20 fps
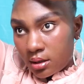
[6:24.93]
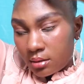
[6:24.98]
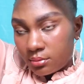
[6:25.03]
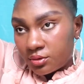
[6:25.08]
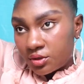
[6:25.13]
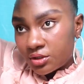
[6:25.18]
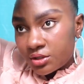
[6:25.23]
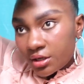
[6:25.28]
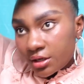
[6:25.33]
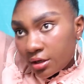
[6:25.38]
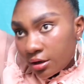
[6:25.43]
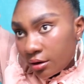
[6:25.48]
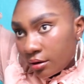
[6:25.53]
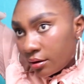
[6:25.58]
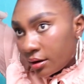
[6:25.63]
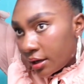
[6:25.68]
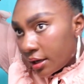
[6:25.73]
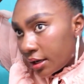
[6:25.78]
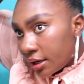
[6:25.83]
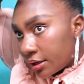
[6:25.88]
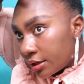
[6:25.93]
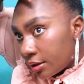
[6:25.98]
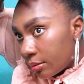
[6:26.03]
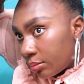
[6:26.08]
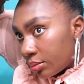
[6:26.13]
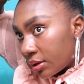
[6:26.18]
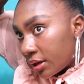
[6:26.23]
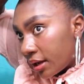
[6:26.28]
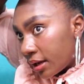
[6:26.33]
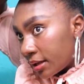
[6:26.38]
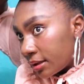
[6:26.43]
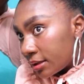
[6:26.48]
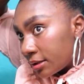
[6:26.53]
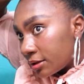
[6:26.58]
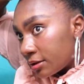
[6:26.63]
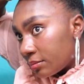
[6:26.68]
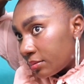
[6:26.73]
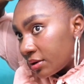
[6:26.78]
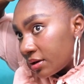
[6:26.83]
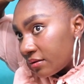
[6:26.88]
I'm just going to go ahead and apply a
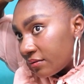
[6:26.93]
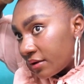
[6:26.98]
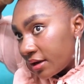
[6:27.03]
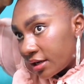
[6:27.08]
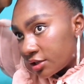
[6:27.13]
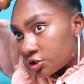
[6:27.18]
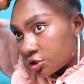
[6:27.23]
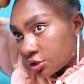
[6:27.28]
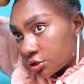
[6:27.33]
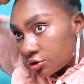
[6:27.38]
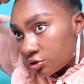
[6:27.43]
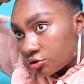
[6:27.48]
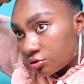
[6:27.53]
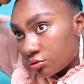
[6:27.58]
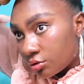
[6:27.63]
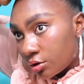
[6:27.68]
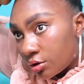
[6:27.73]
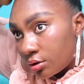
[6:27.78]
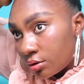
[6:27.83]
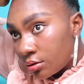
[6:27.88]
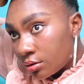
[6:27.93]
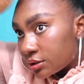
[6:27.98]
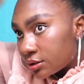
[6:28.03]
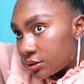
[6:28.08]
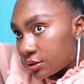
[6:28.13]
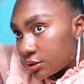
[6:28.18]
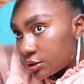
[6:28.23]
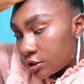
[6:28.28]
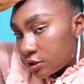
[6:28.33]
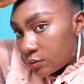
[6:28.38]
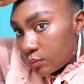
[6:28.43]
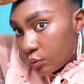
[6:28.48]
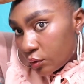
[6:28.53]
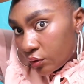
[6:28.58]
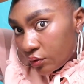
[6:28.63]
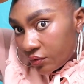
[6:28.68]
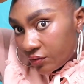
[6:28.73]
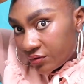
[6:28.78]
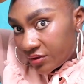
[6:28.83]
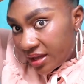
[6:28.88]
little bit of edge control just to
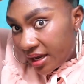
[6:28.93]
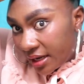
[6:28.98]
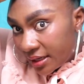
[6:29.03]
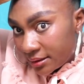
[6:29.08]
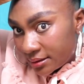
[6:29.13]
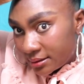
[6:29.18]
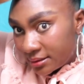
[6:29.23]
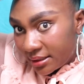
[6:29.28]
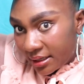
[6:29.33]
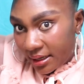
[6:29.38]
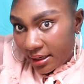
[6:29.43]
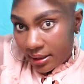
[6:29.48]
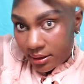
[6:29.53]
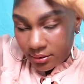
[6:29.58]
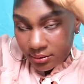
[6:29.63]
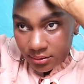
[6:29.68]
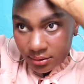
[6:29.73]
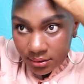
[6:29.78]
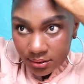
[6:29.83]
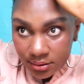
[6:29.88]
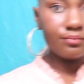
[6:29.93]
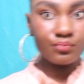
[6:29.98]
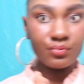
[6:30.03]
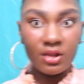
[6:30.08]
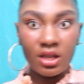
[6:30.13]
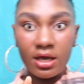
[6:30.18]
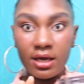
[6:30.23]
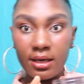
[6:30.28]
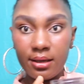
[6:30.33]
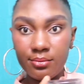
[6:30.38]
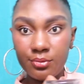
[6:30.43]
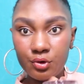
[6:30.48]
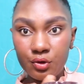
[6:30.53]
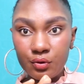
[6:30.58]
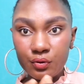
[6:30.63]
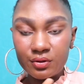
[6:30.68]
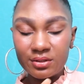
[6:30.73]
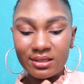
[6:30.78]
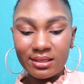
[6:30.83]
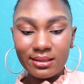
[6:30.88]
smooth that down. I am
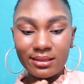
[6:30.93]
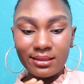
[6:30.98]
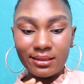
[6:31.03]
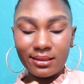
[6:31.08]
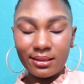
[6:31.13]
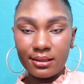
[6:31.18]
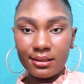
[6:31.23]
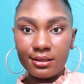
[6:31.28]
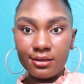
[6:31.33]
using the